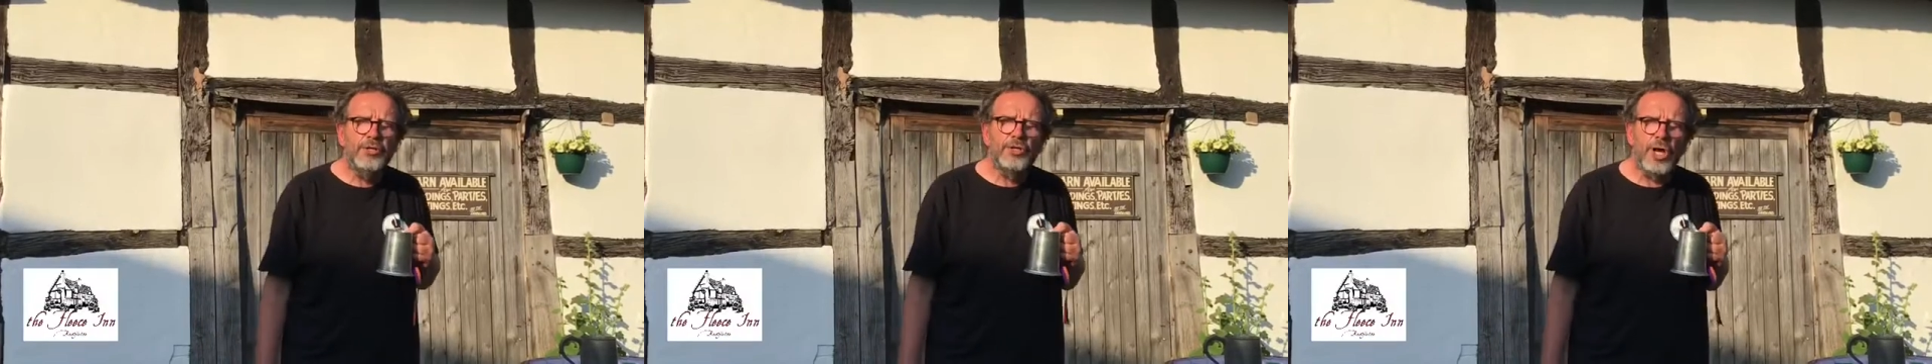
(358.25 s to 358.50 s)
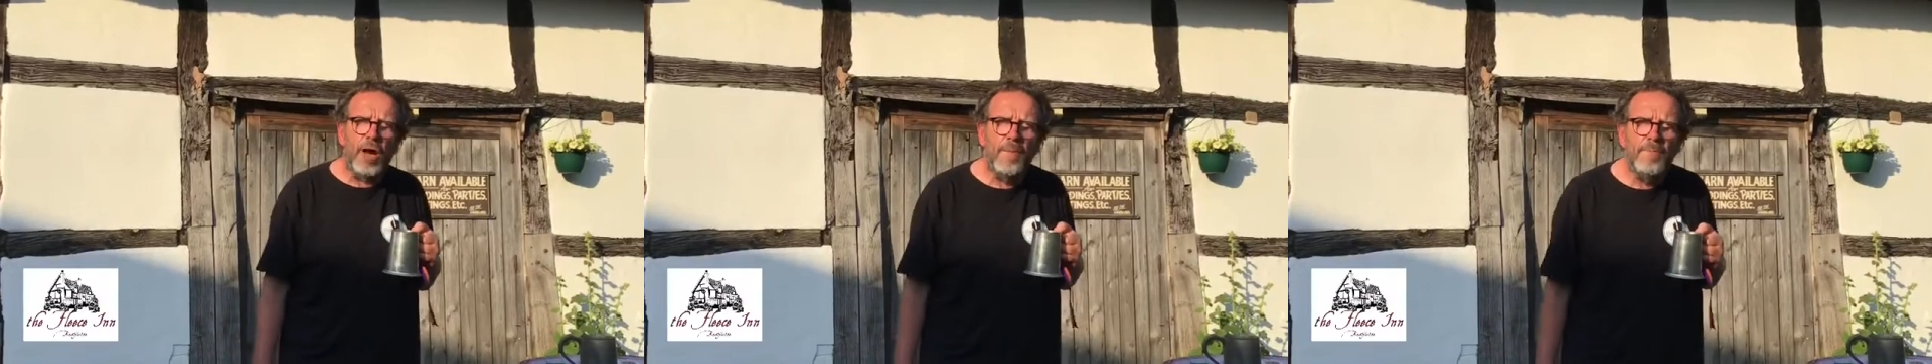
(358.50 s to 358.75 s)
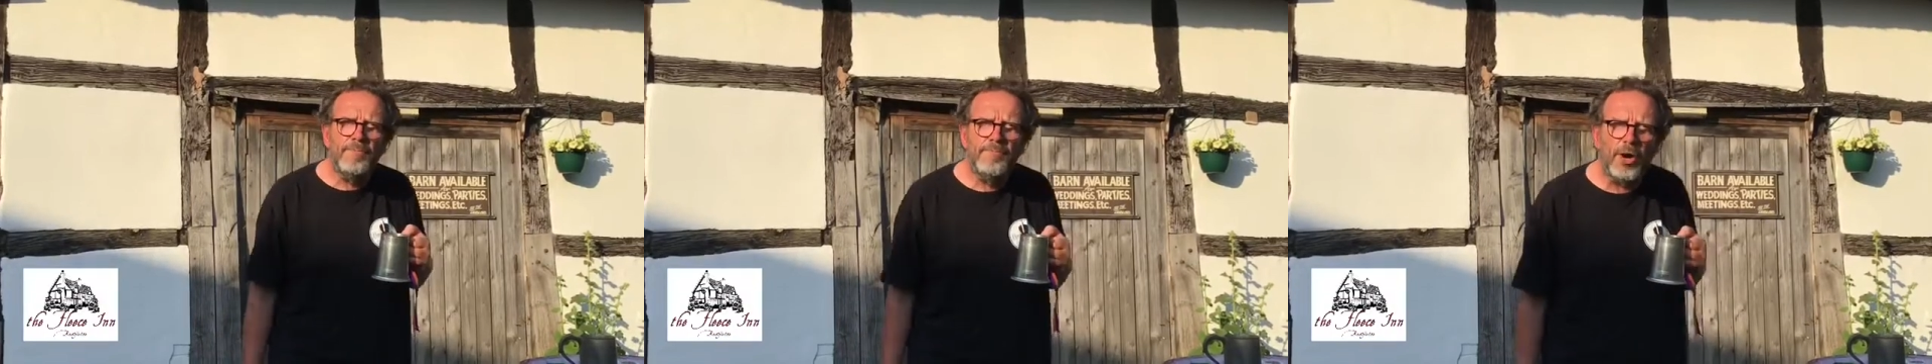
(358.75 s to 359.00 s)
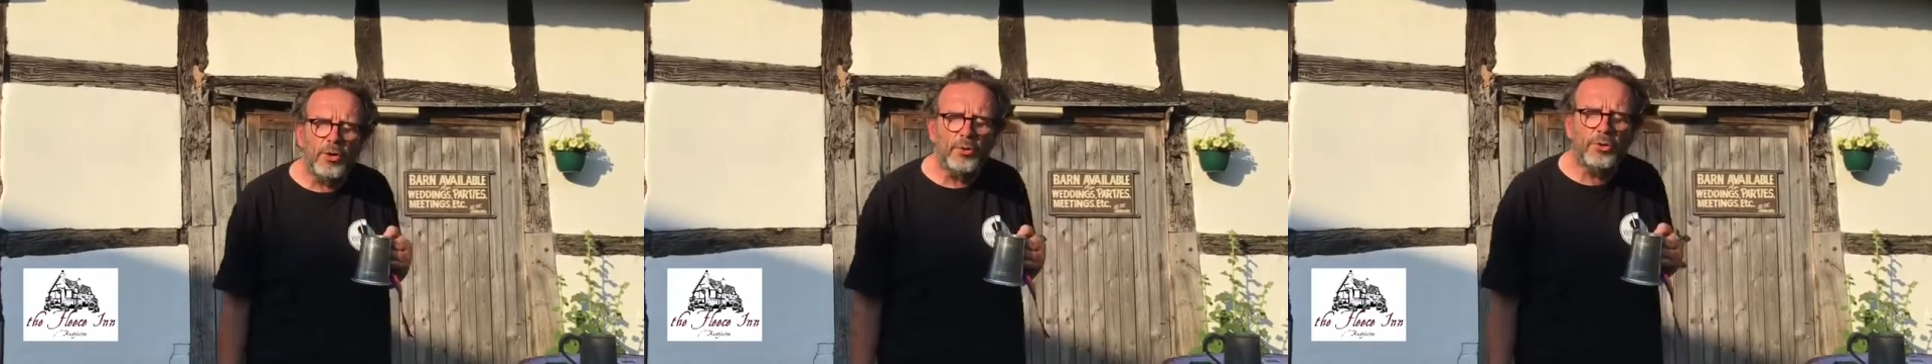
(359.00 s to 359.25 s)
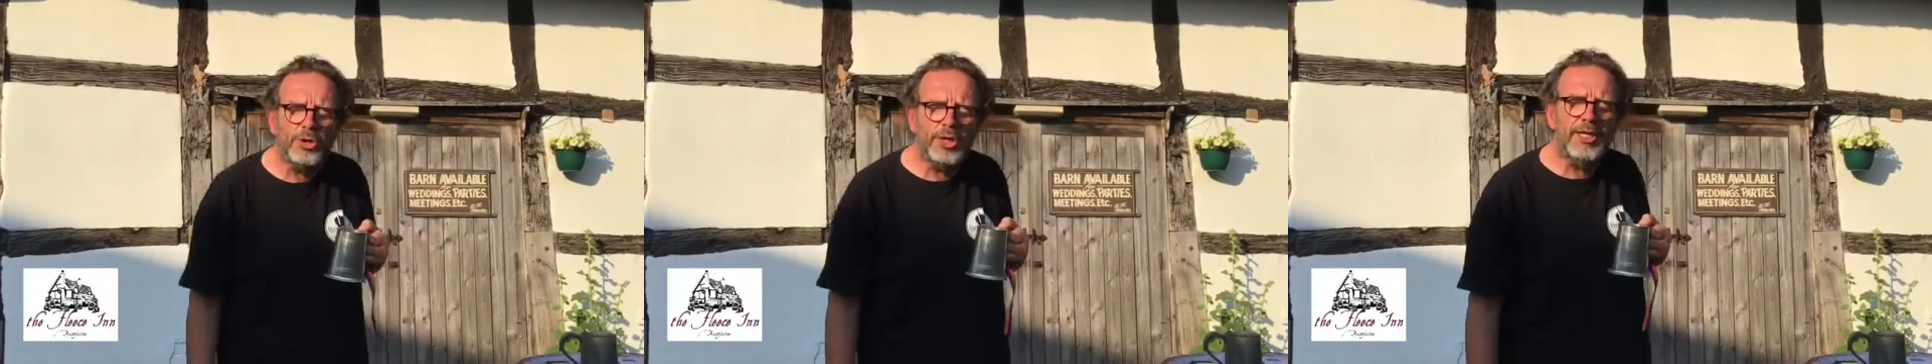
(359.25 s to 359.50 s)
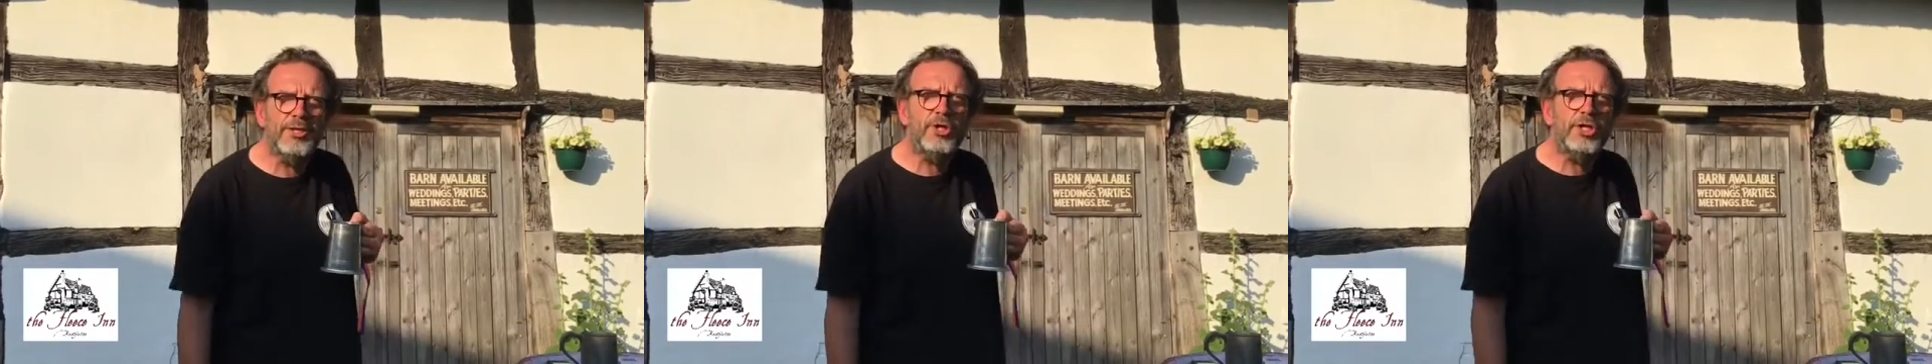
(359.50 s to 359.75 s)
Some folks
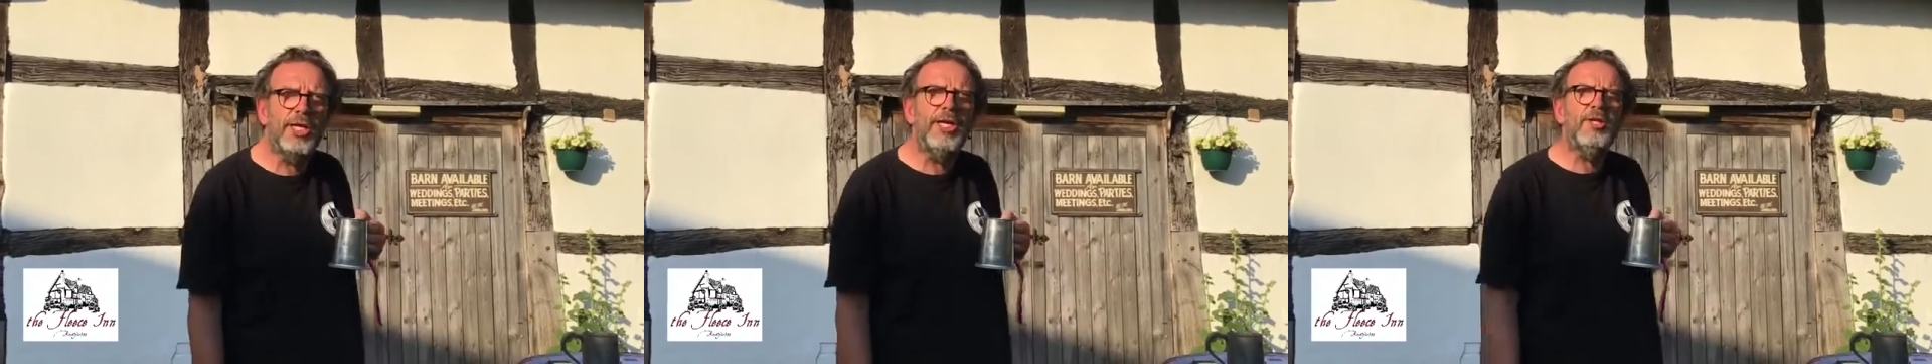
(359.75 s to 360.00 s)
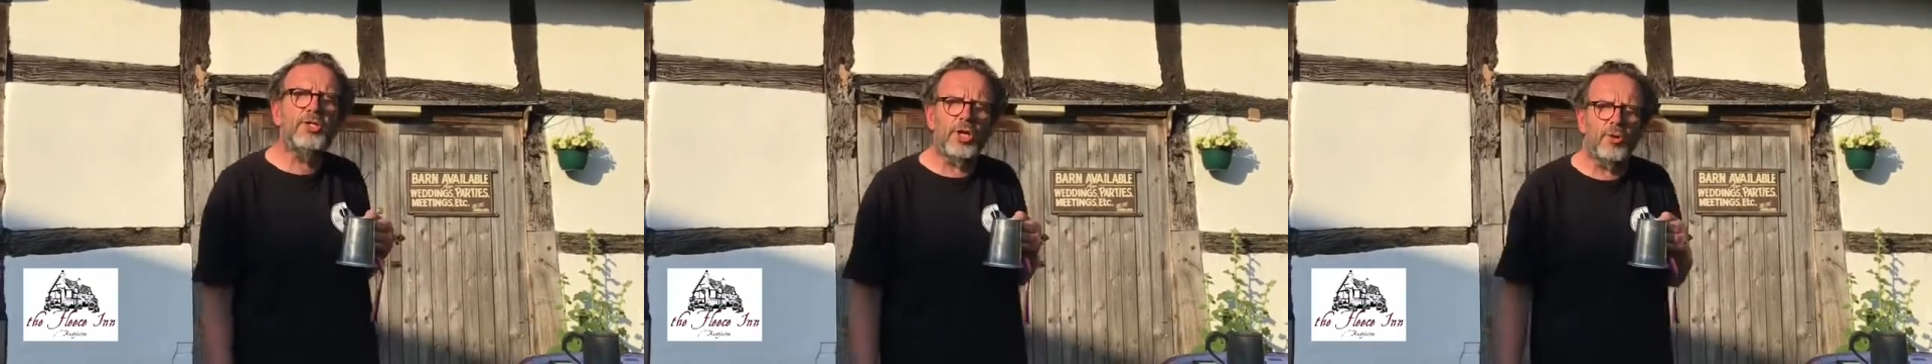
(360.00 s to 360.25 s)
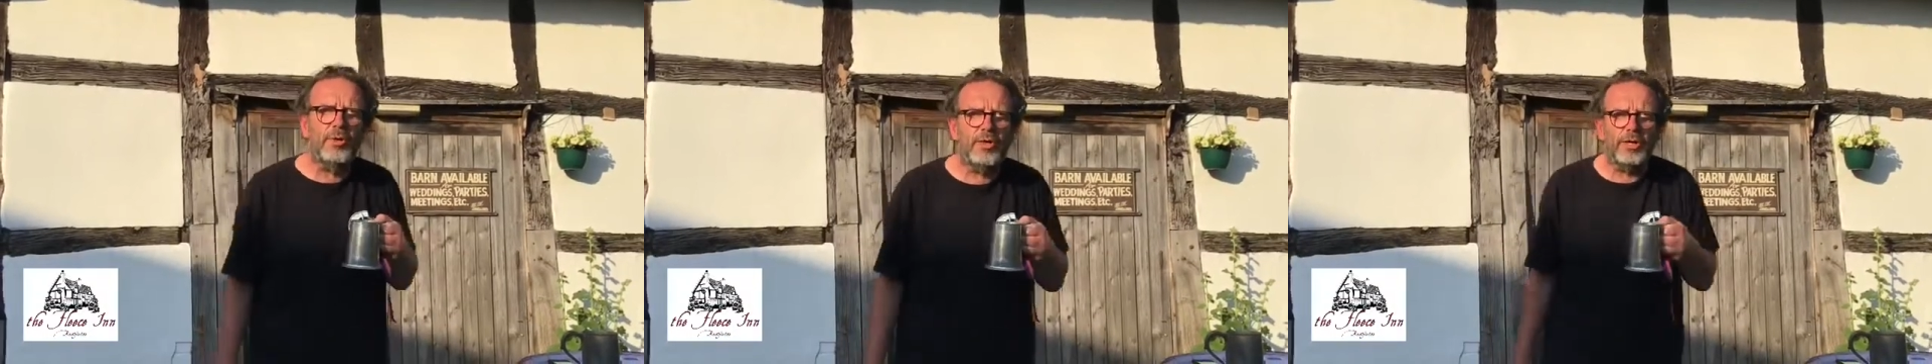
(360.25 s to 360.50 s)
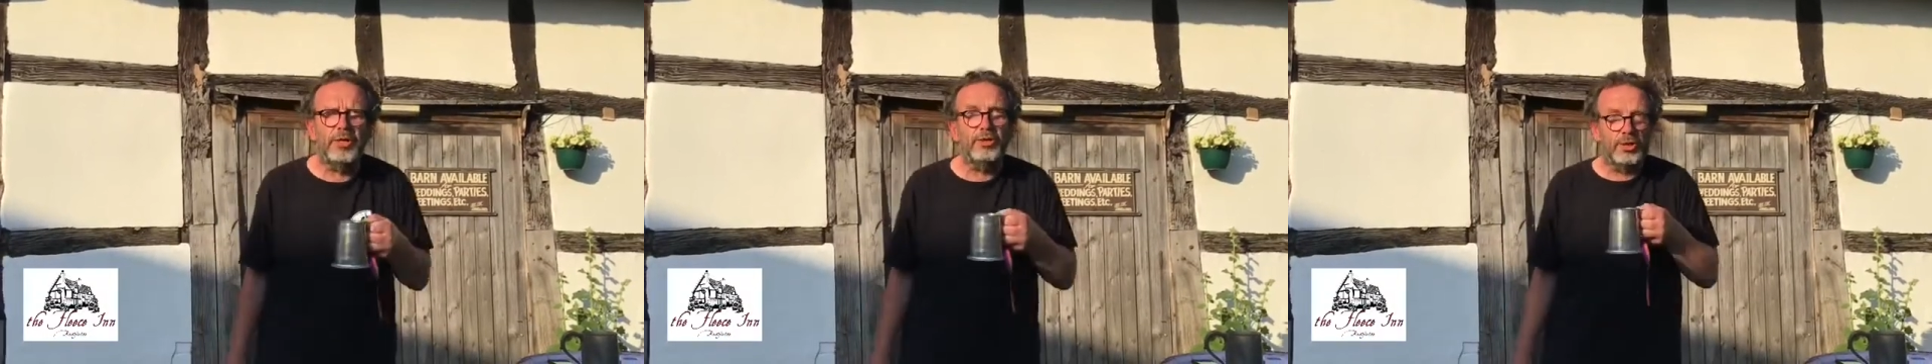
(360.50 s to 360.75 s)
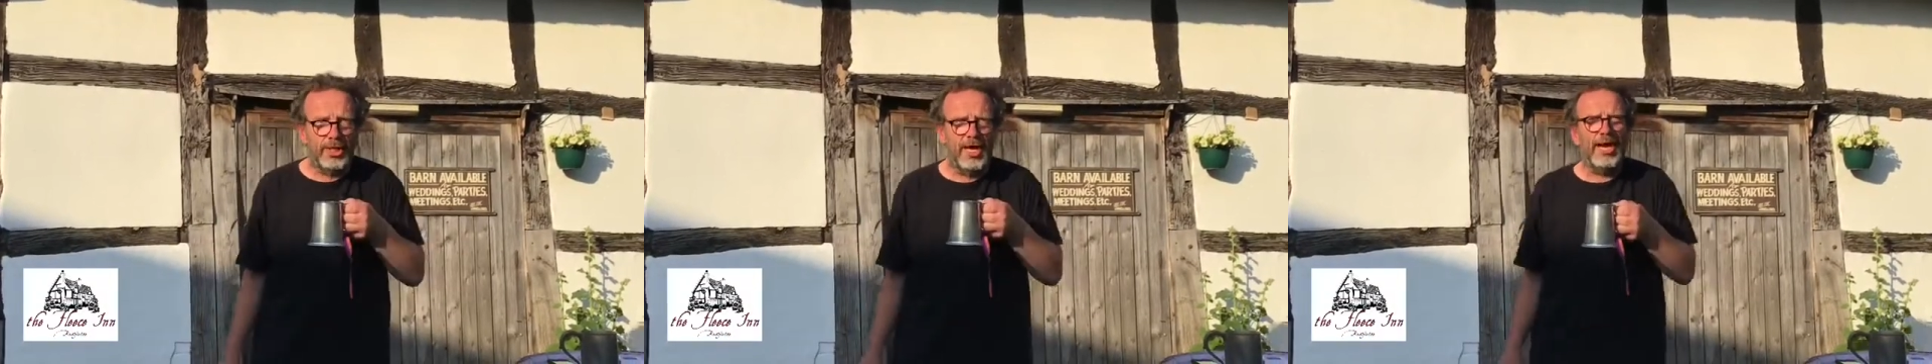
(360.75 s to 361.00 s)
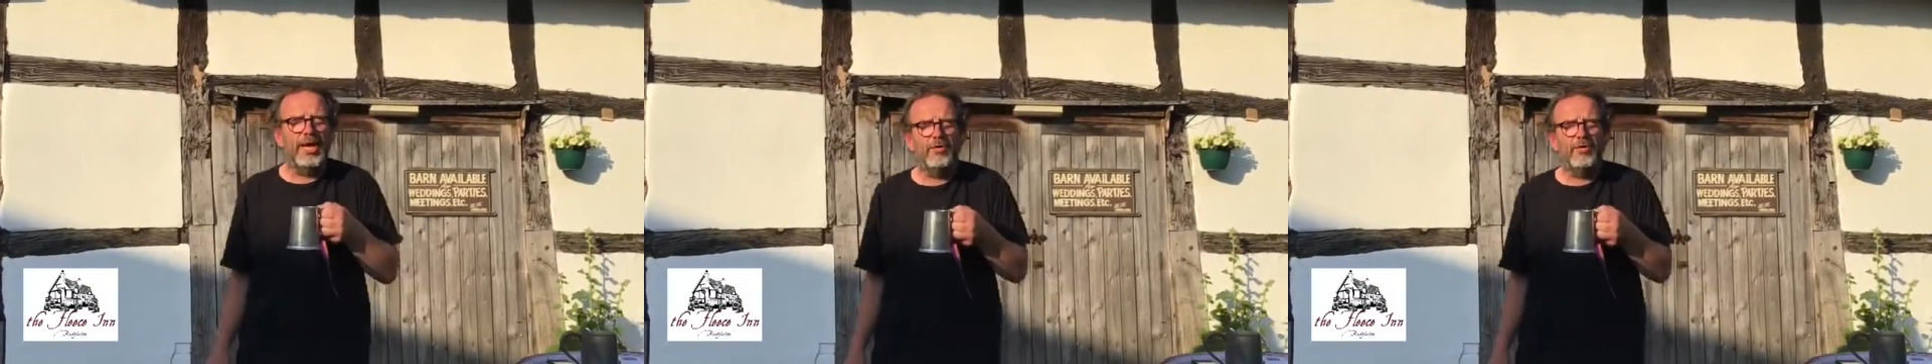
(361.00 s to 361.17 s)
is teetotalers, they